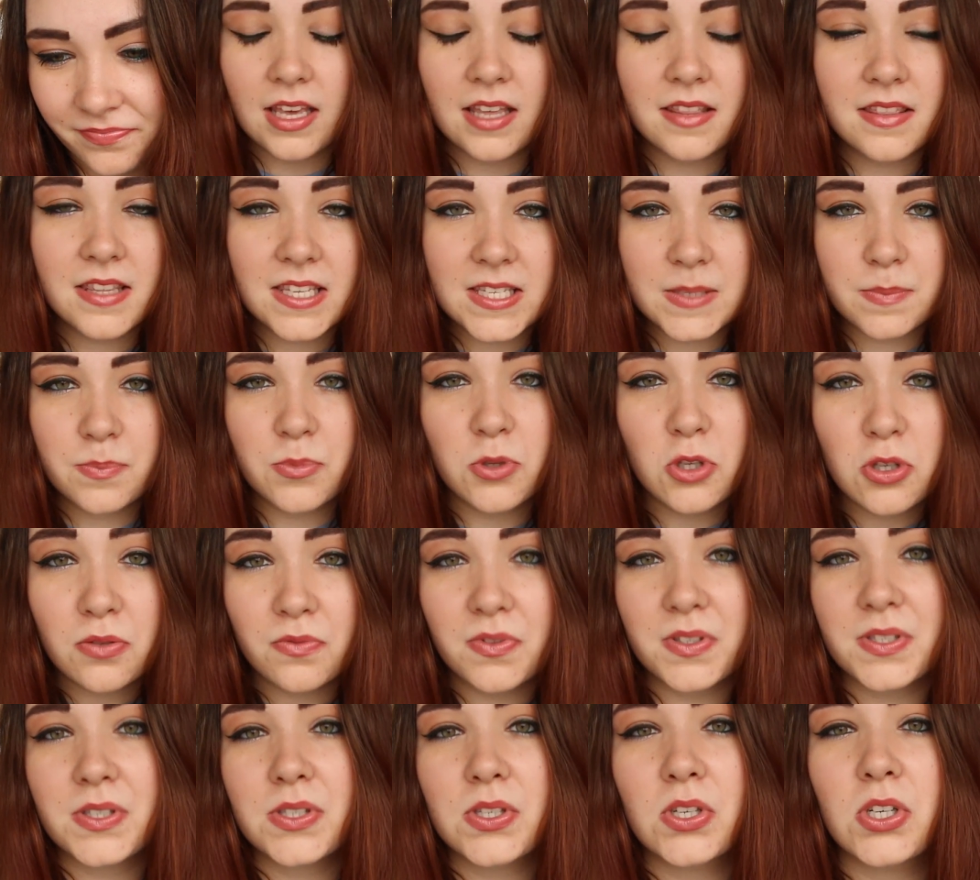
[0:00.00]
In this
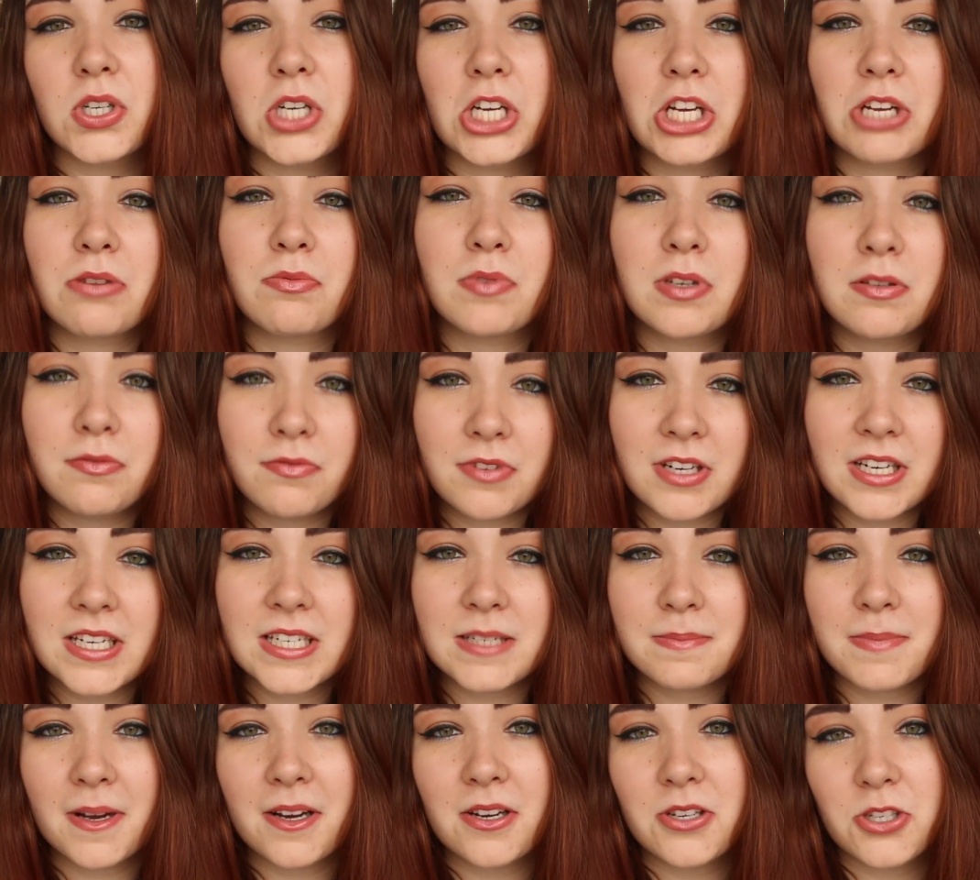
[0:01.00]
beautiful story, we read
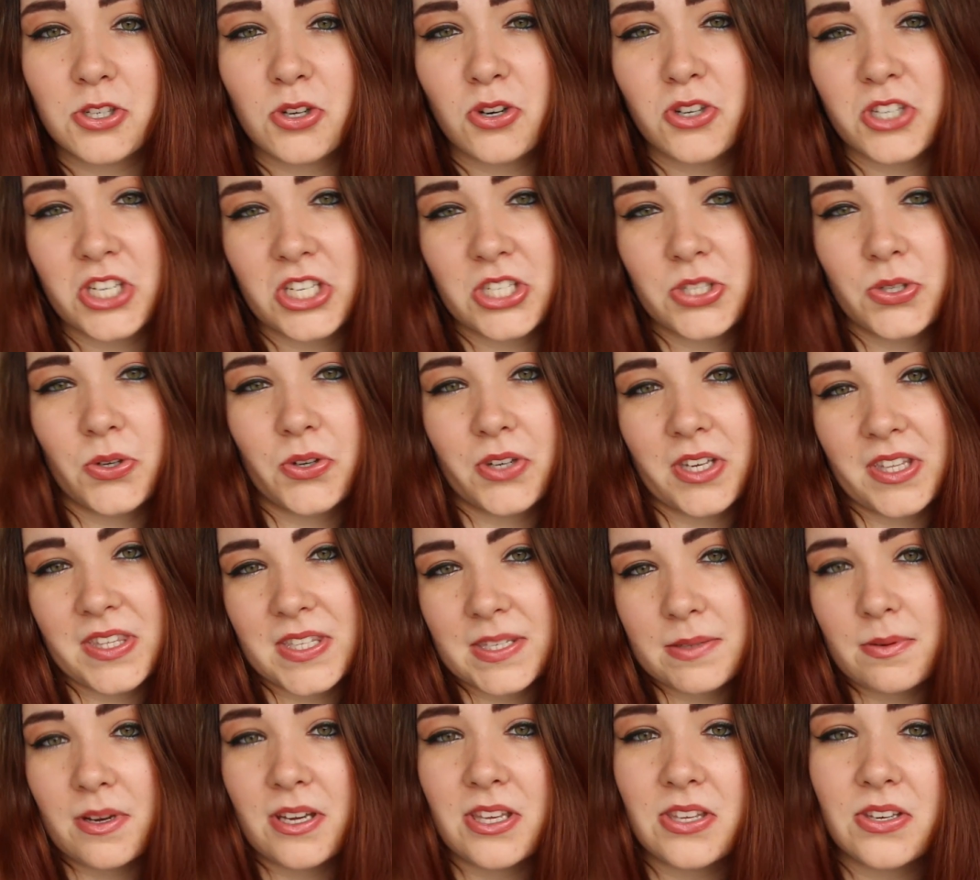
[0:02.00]
about Georgie talking
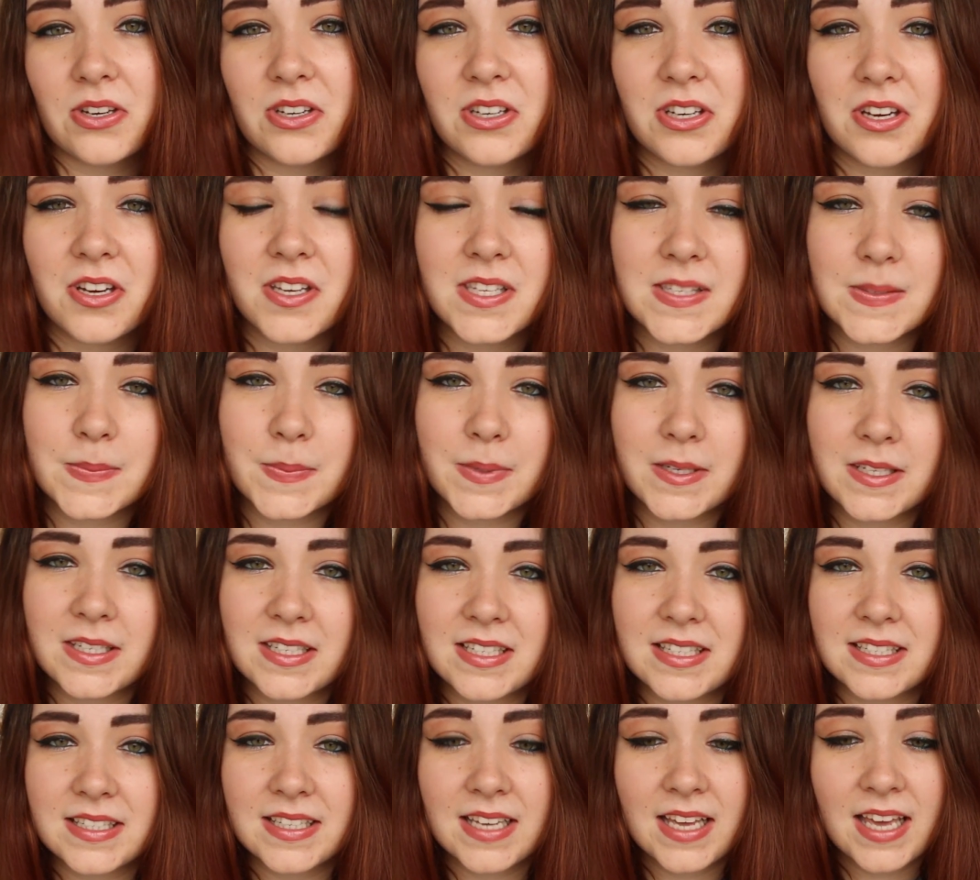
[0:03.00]
to her young
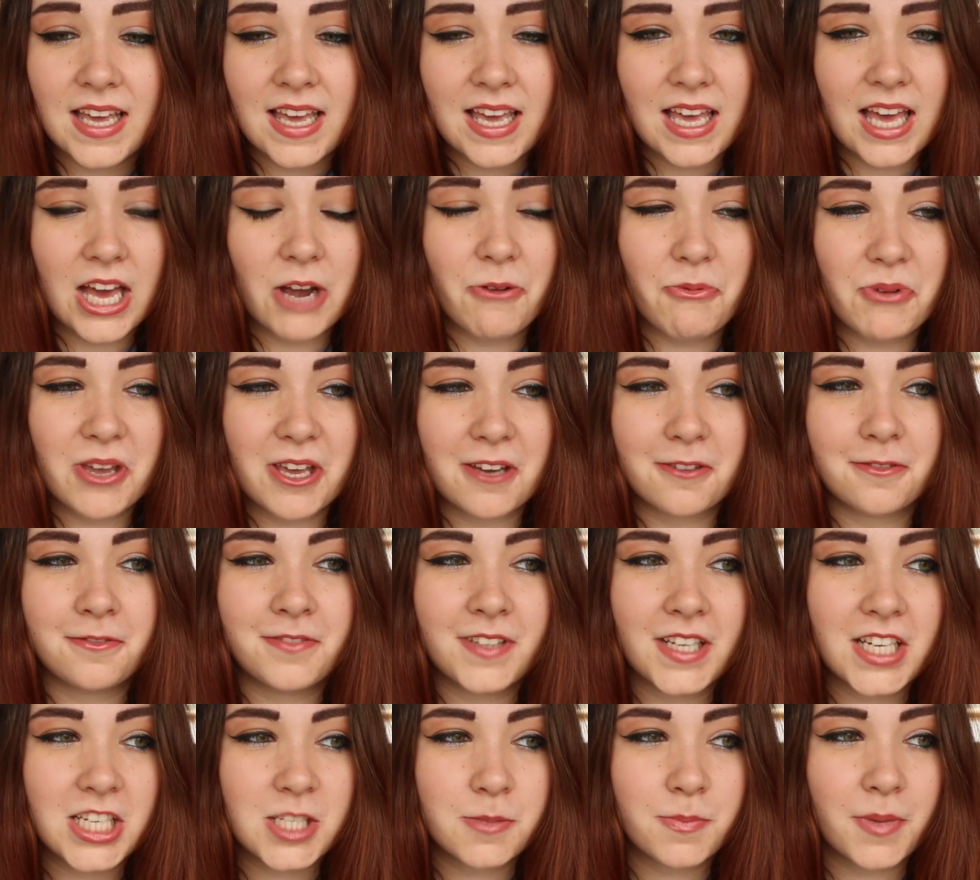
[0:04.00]
husband, and we have
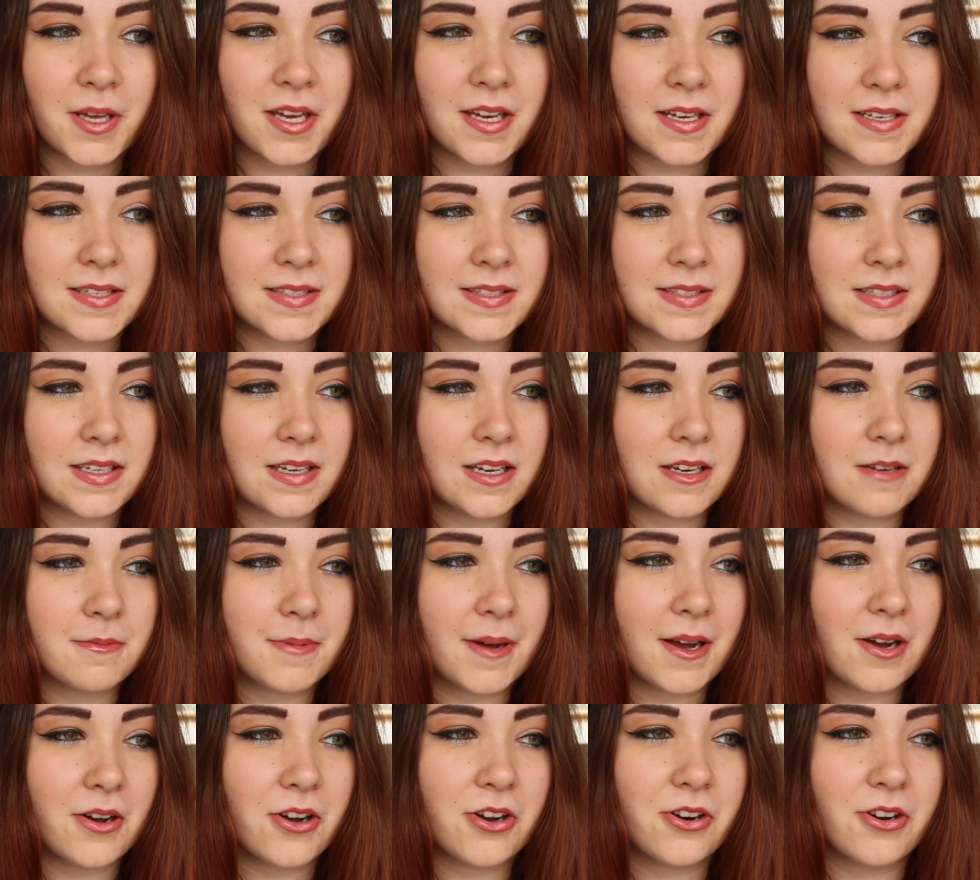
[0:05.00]
flashbacks
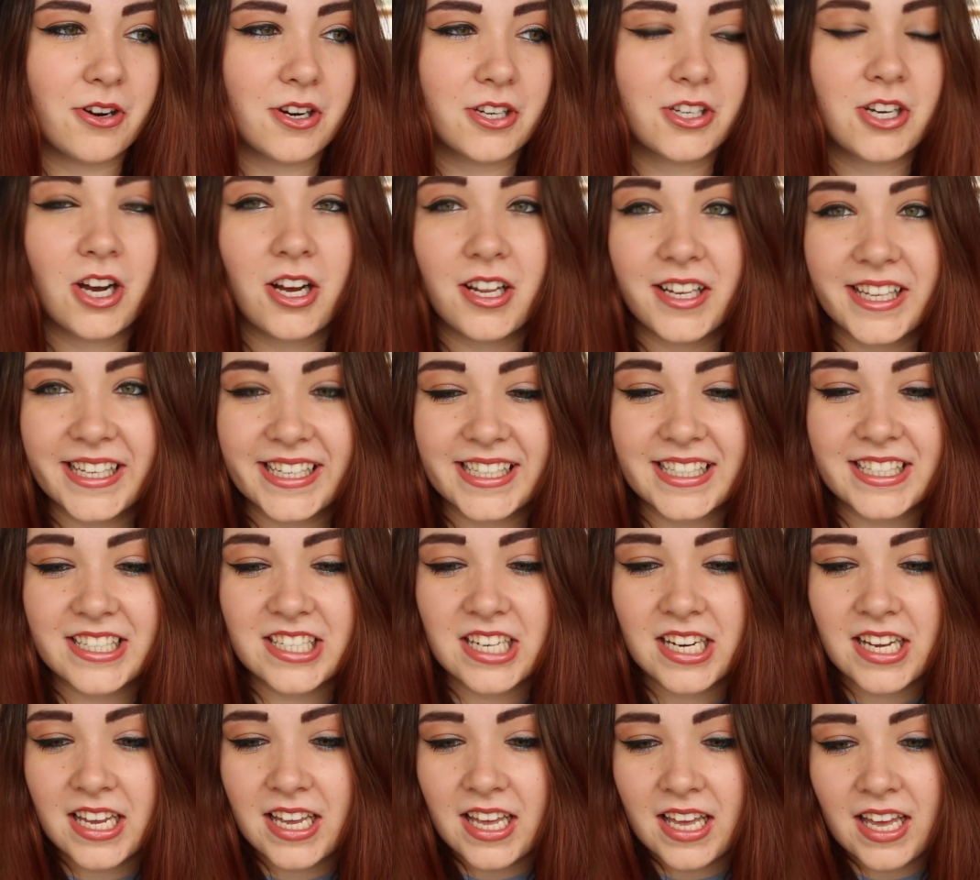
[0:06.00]
about her at college
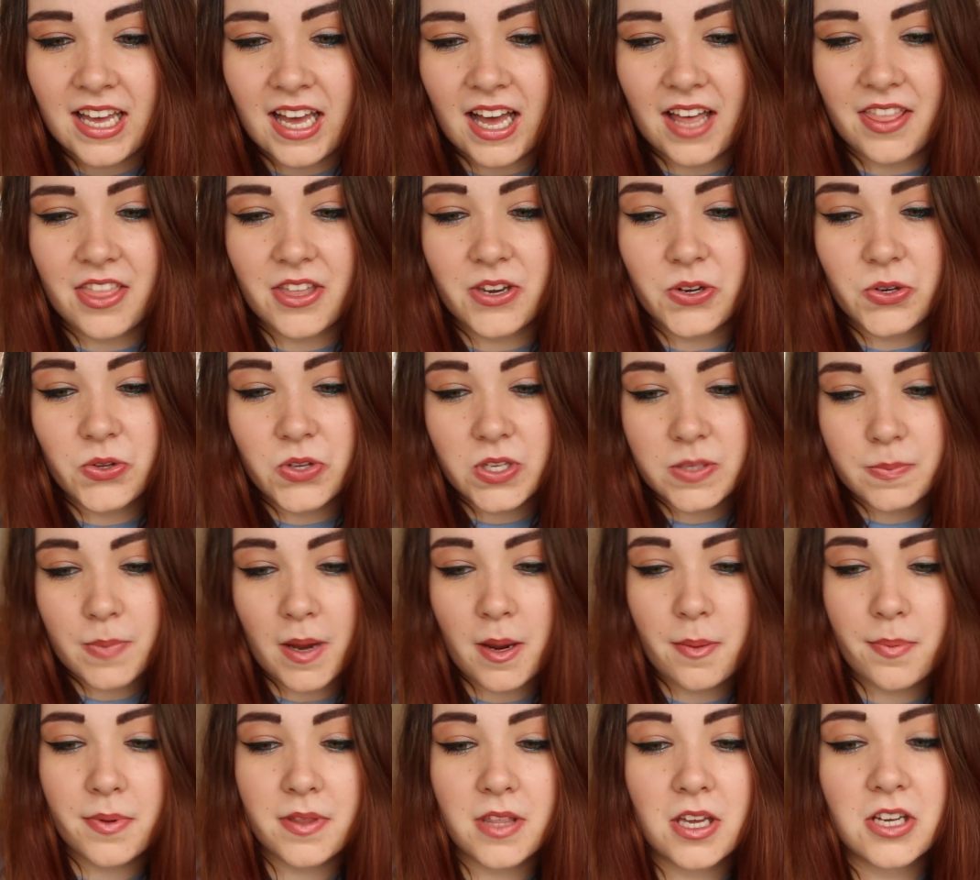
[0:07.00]
and the
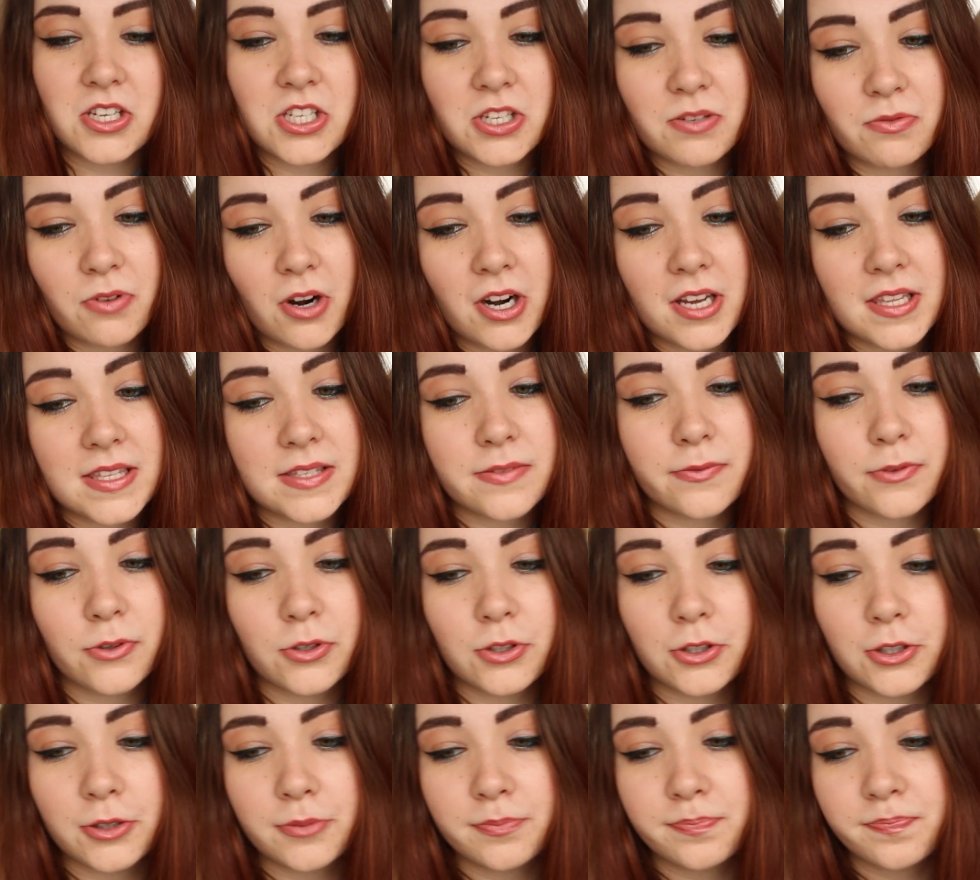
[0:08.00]
newspaper that she writes
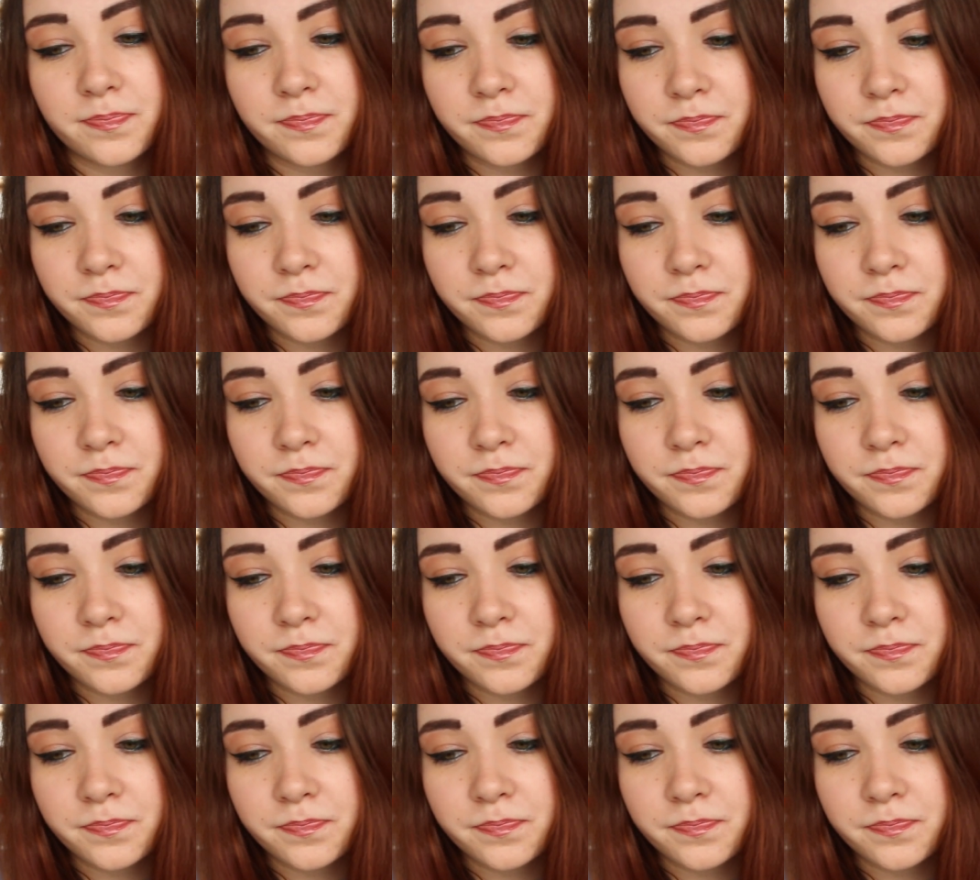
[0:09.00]
for.